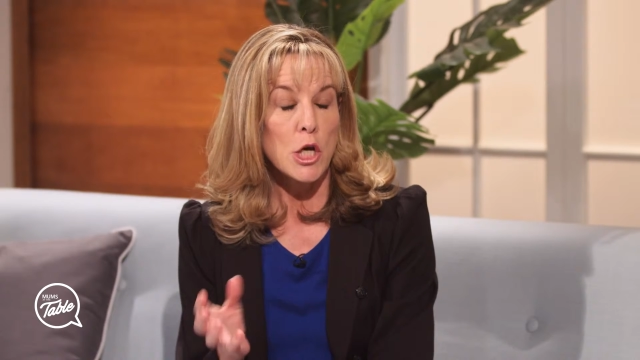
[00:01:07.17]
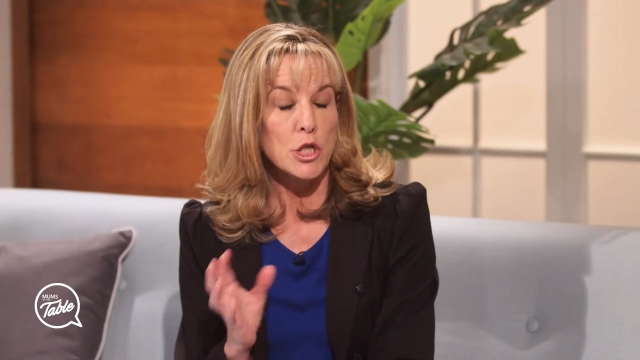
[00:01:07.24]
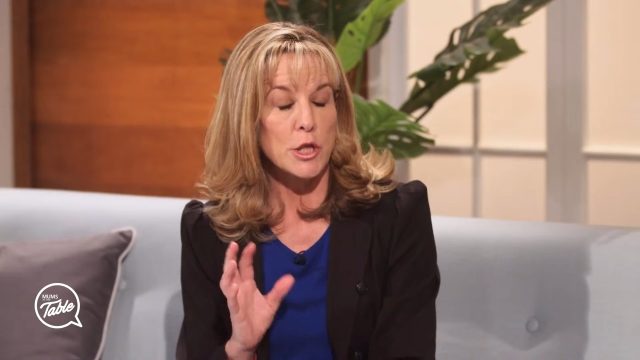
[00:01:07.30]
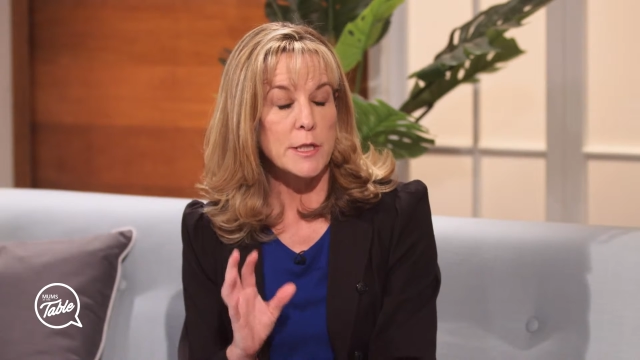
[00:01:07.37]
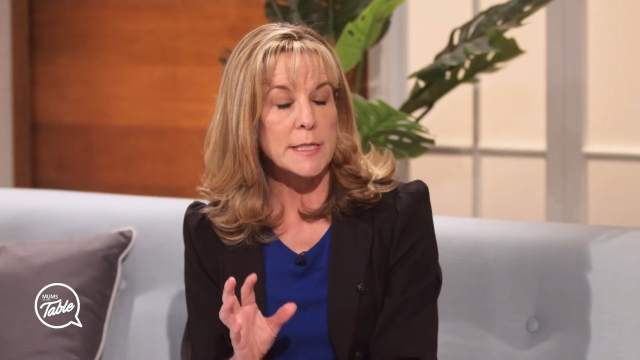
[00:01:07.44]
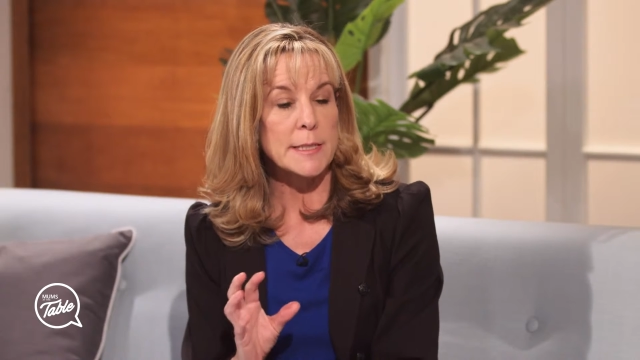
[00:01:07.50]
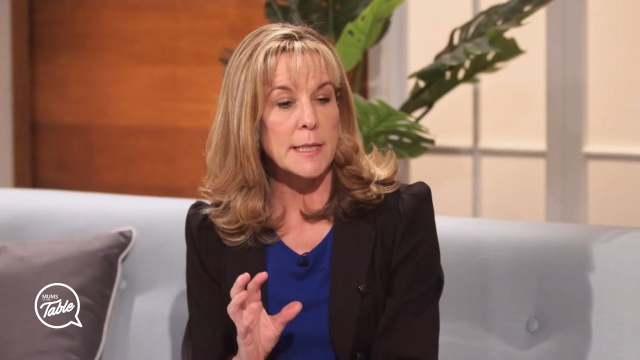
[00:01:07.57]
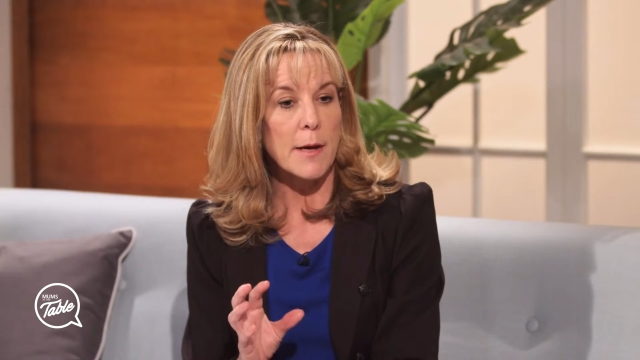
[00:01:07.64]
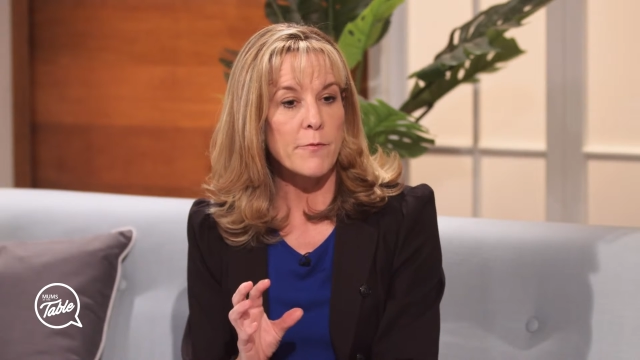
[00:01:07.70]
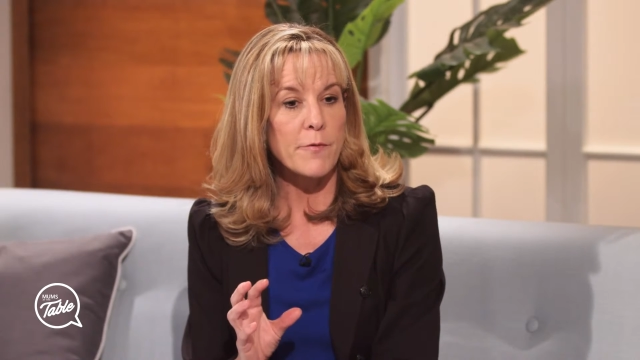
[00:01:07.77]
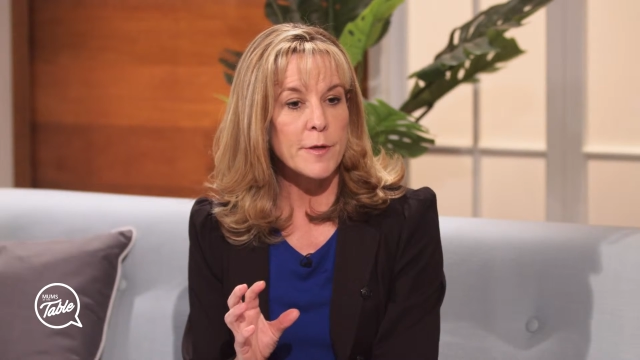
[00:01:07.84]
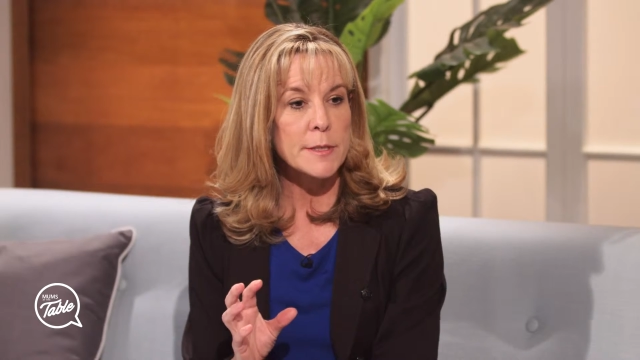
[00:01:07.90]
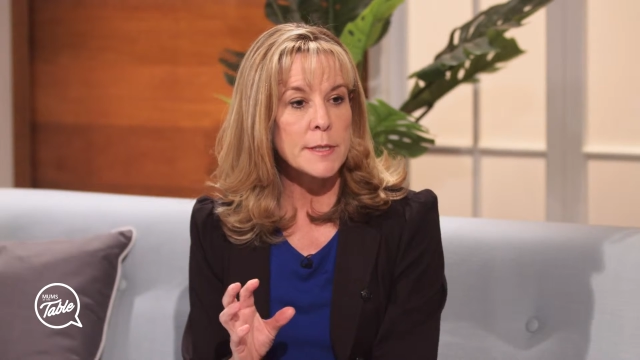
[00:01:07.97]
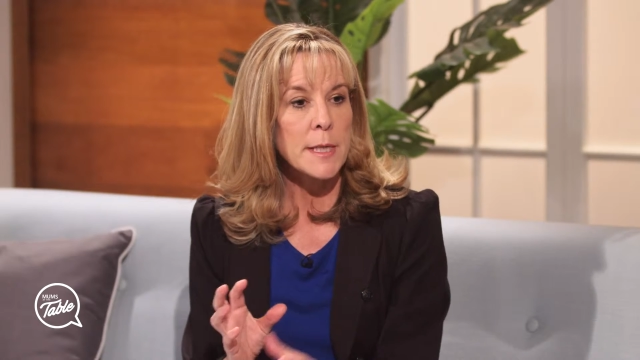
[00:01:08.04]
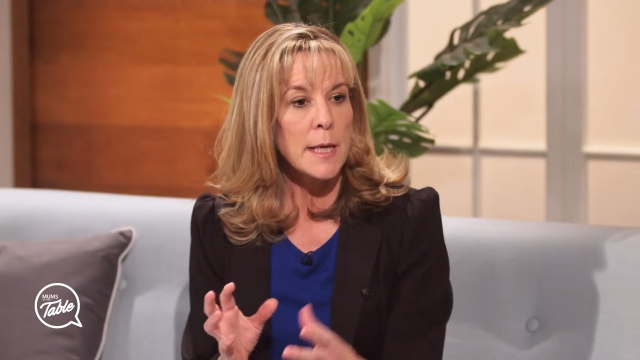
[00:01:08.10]
So
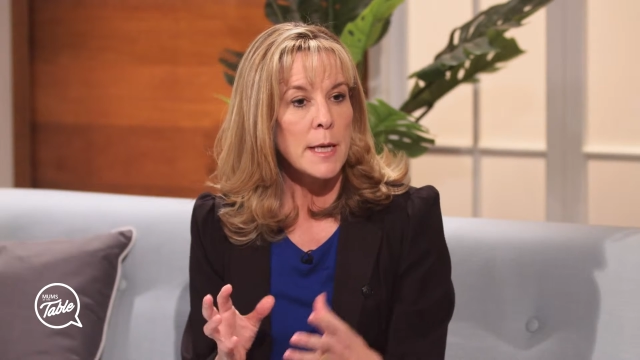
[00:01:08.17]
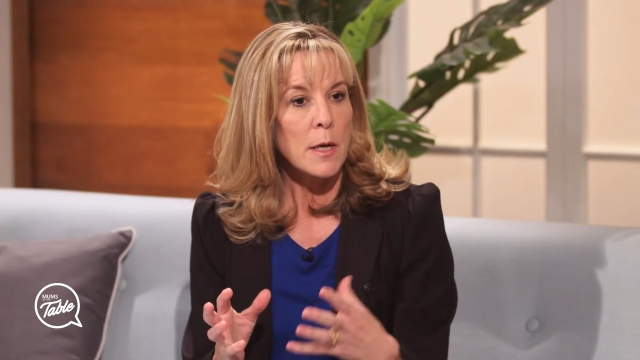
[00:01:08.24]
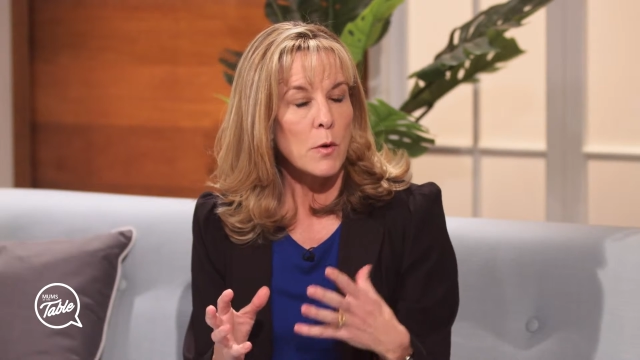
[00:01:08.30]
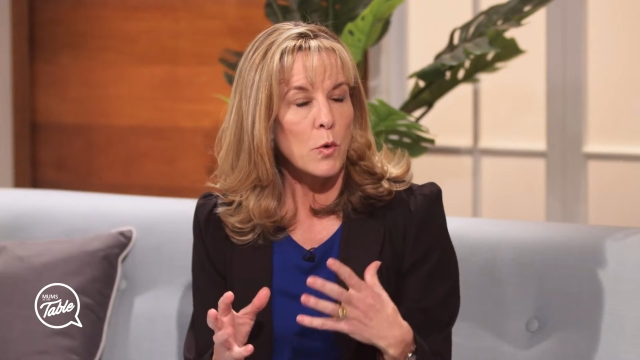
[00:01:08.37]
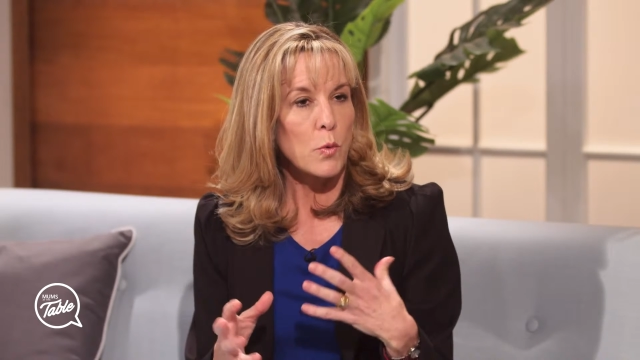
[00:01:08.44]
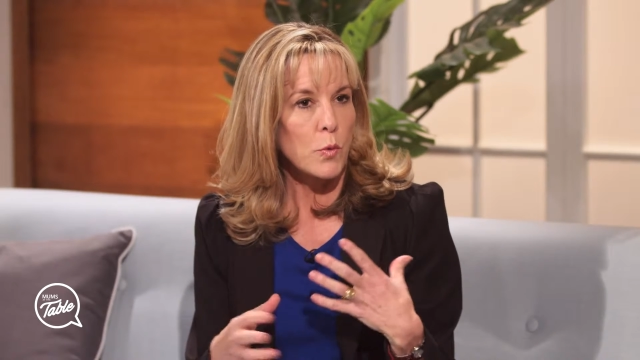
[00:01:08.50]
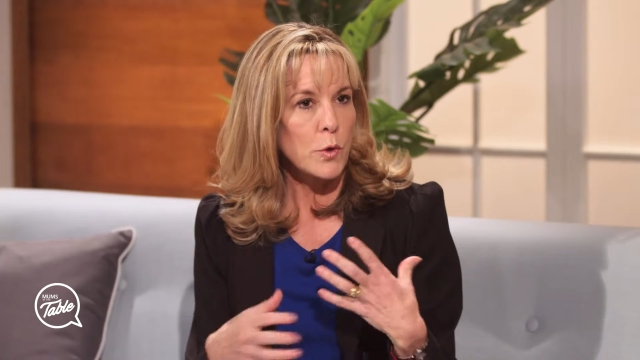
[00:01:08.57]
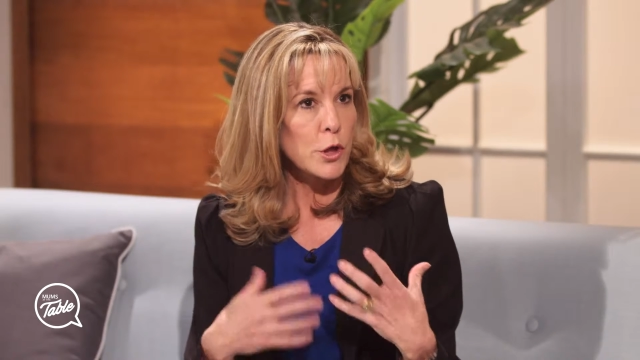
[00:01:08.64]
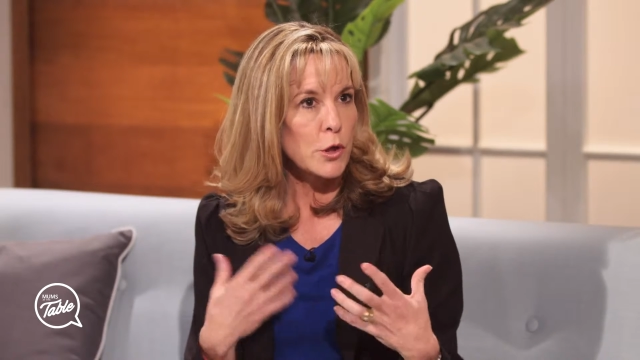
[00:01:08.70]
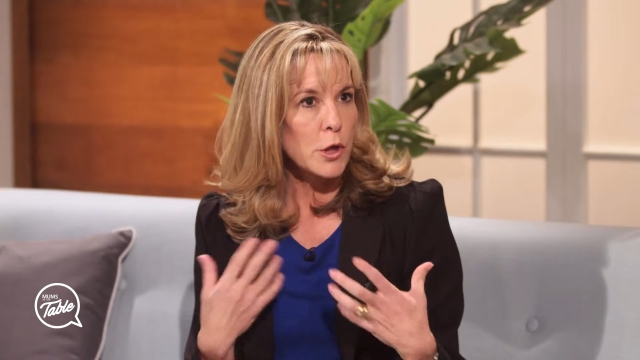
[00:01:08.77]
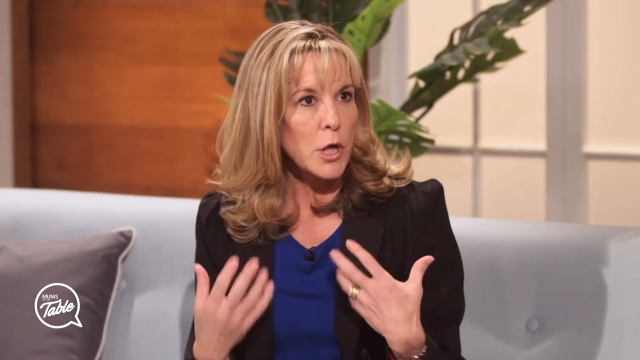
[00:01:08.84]
discomfort, you